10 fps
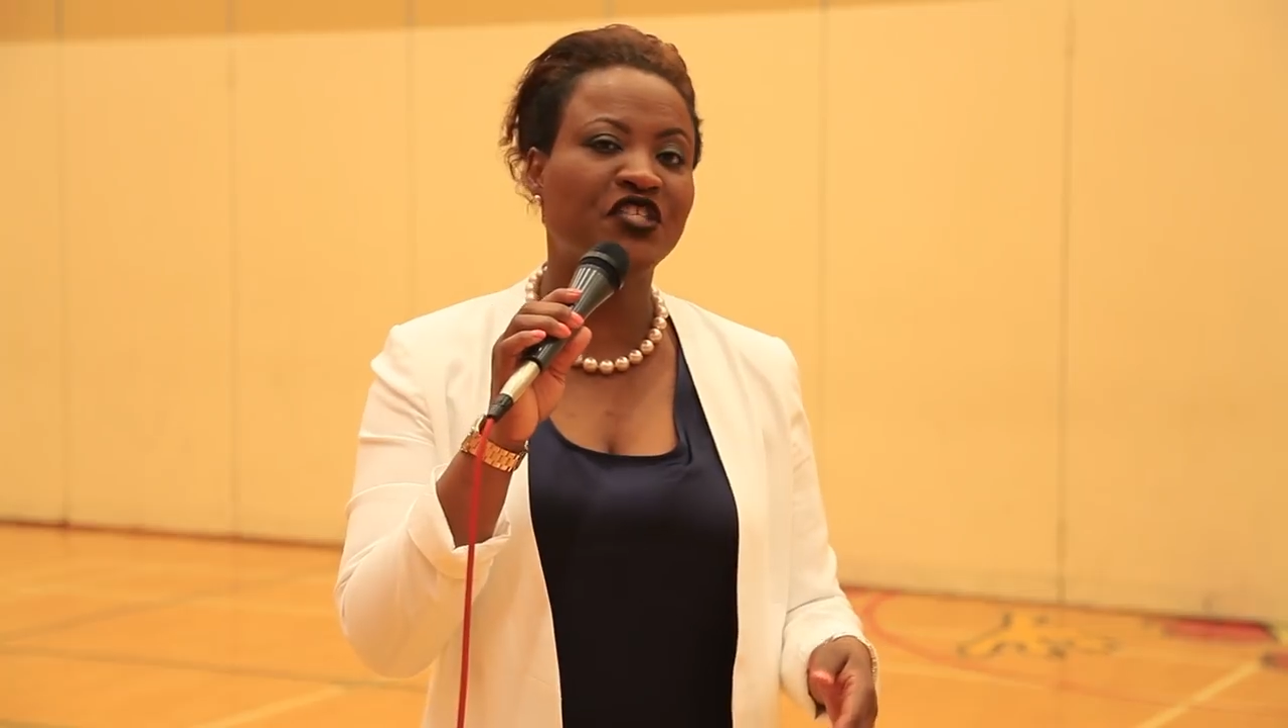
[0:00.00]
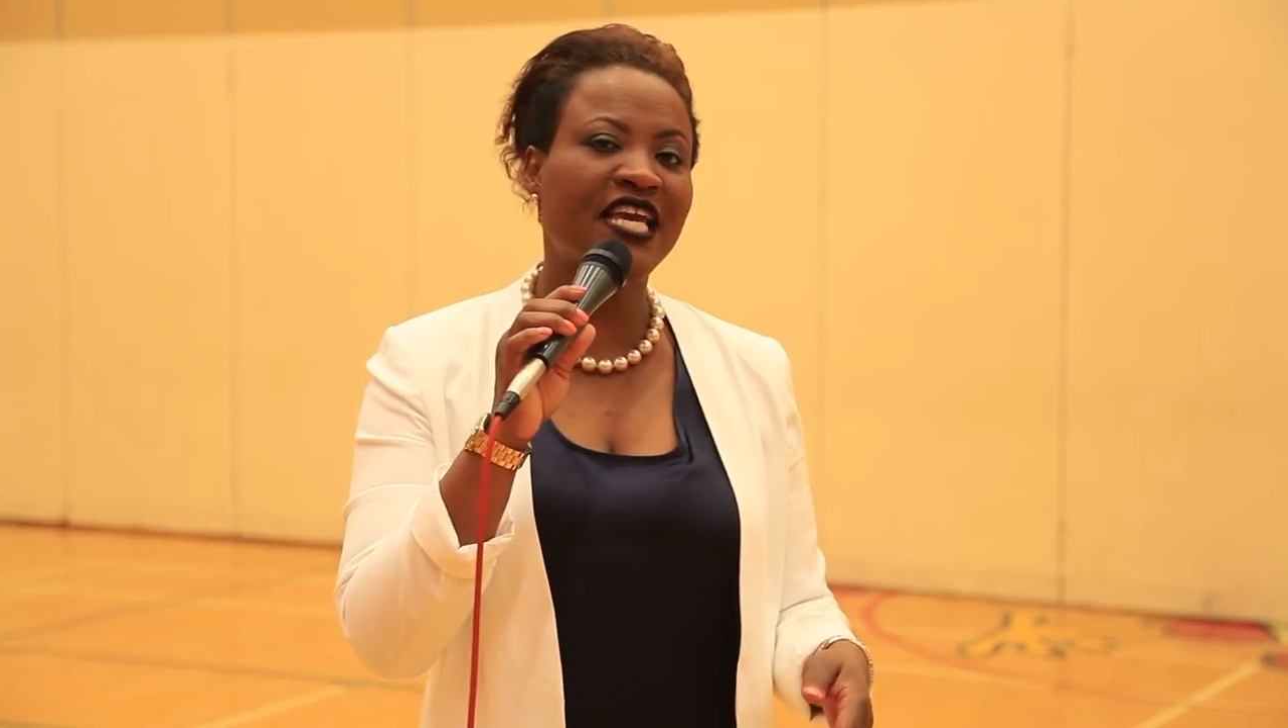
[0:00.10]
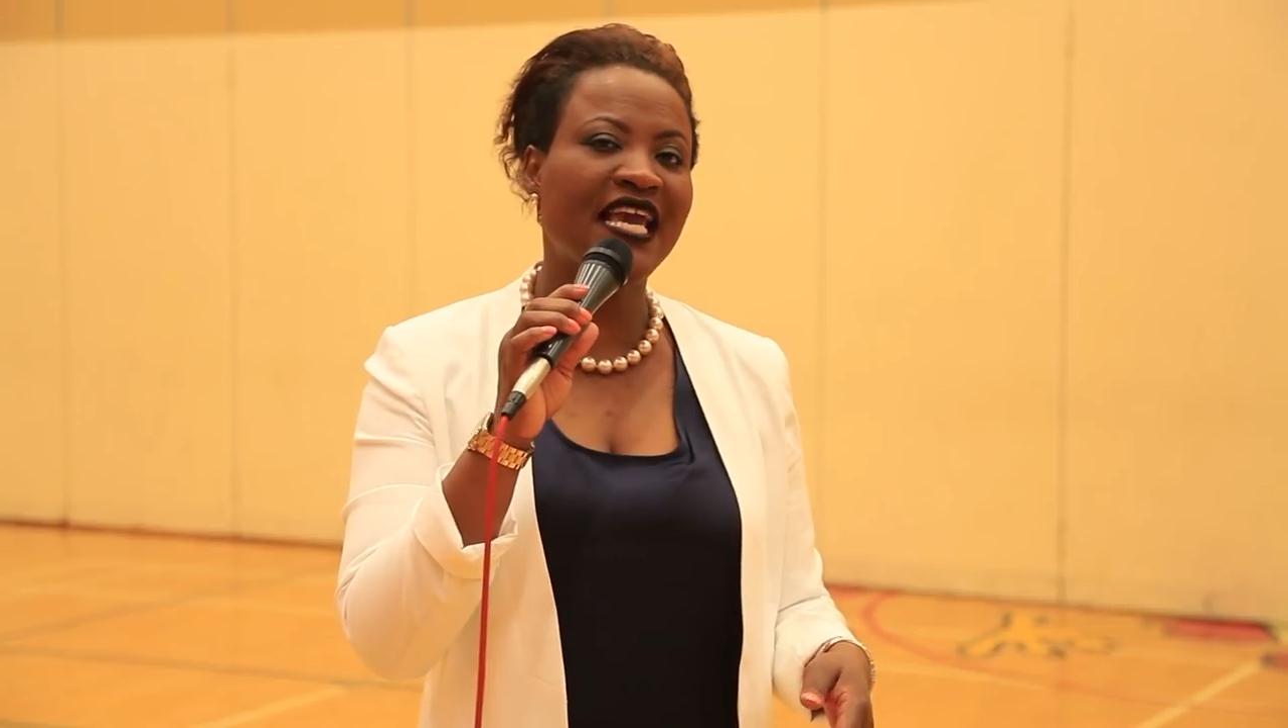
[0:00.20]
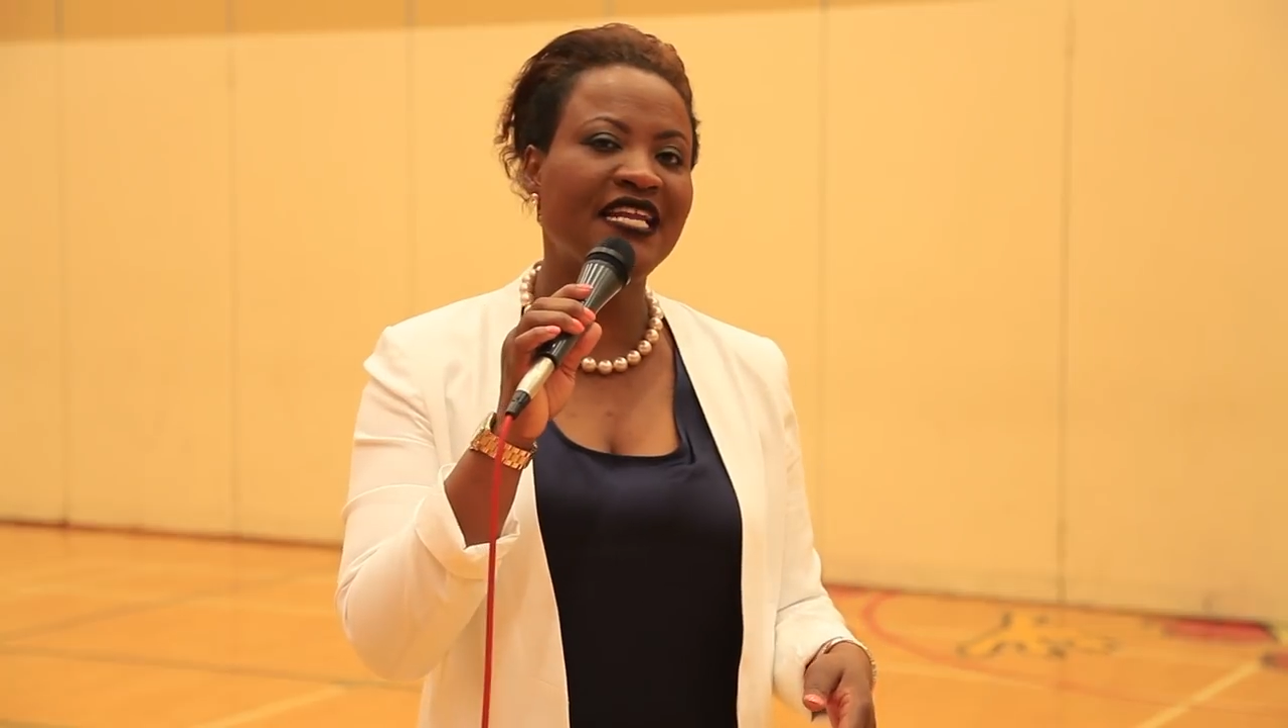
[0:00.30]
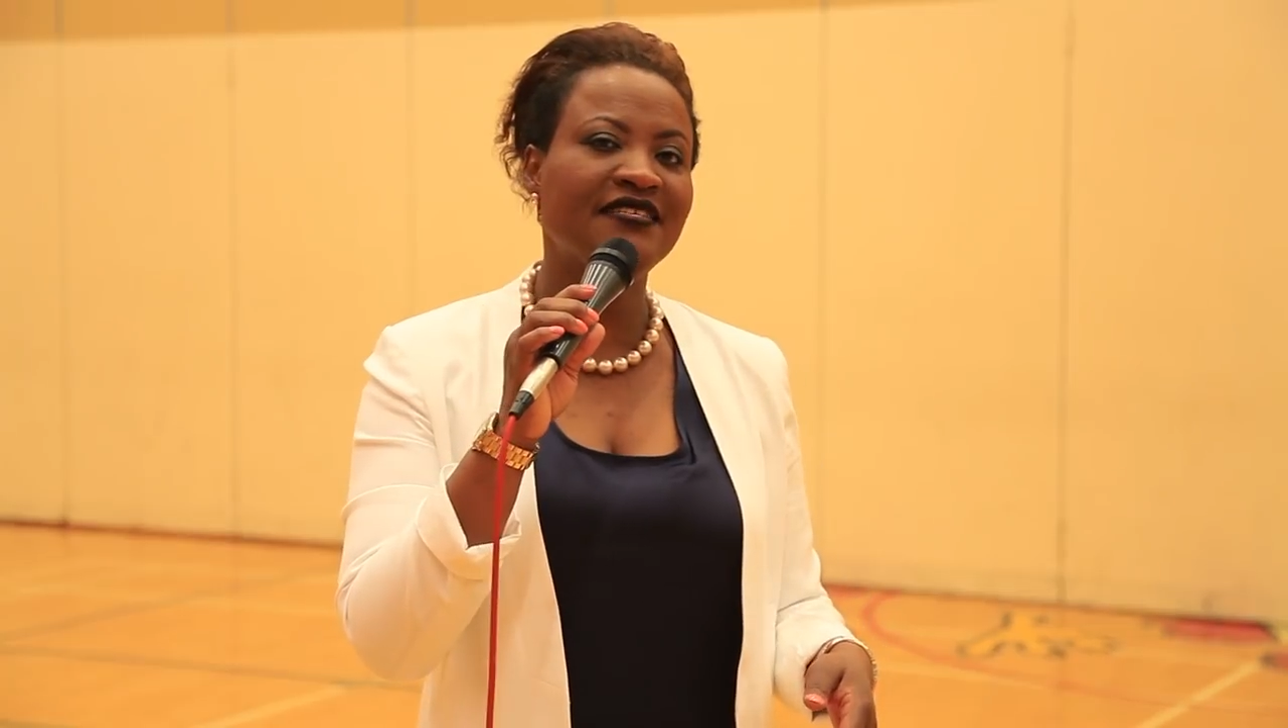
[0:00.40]

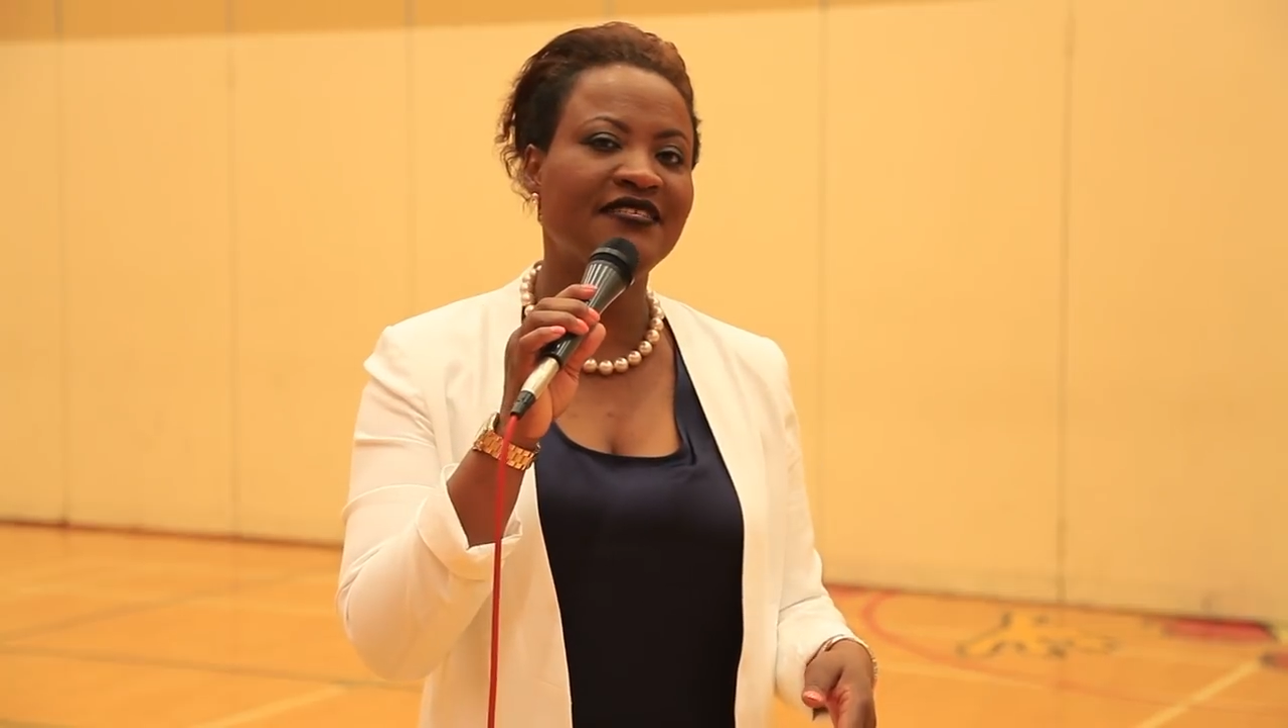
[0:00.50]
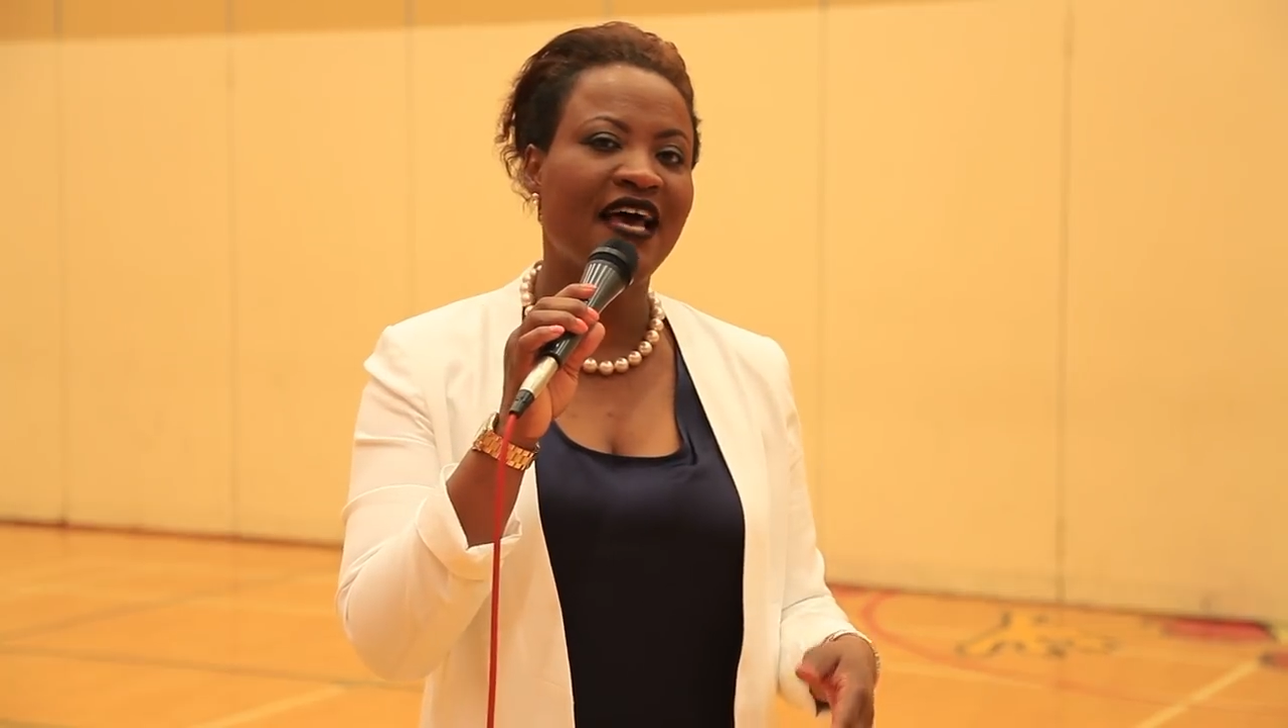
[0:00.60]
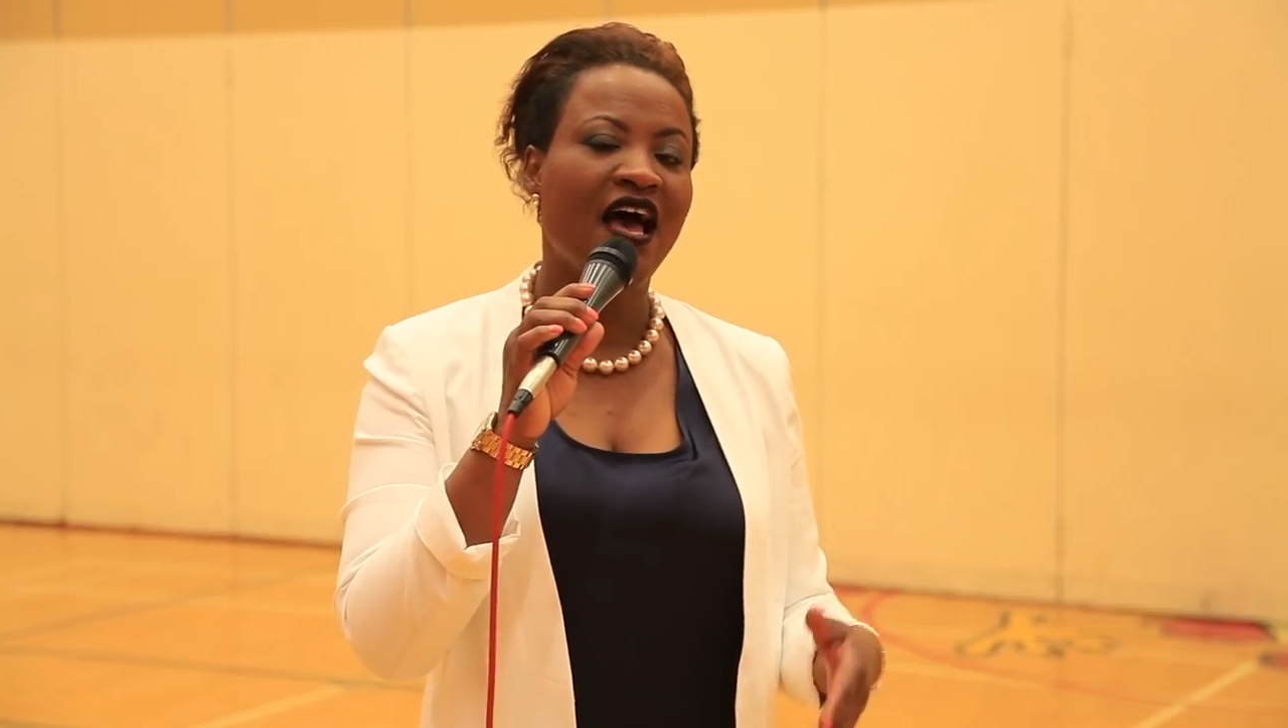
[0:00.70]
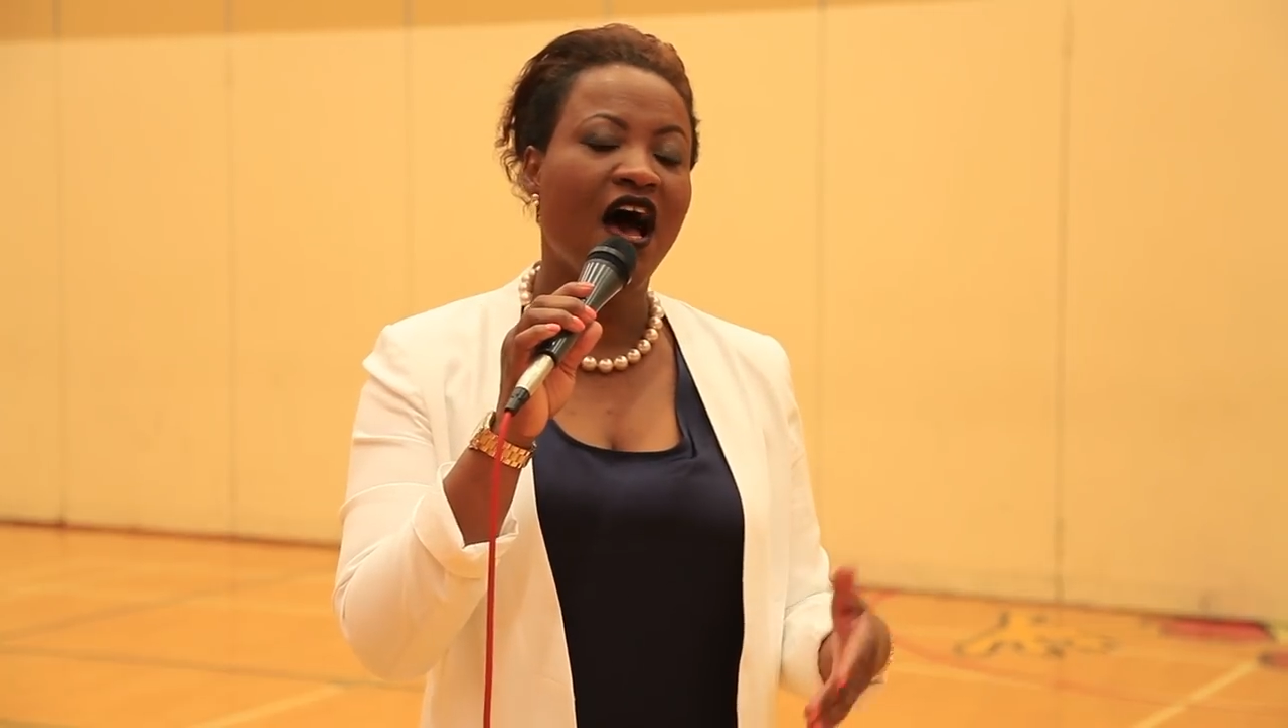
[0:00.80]
chickens,